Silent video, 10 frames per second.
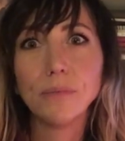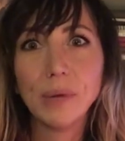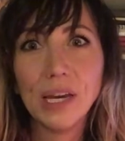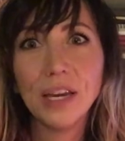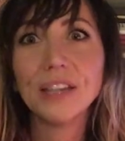
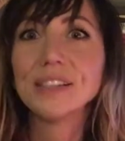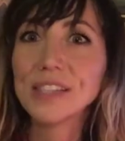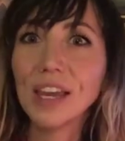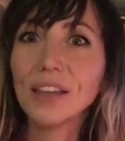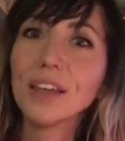me and
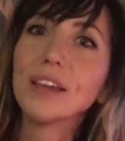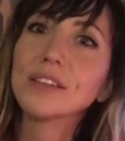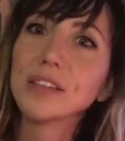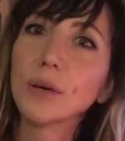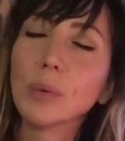sailing
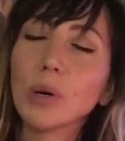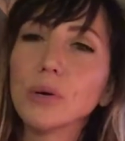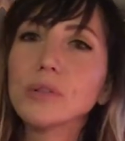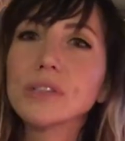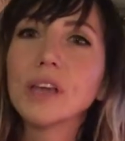
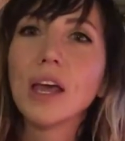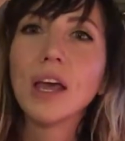sailboats,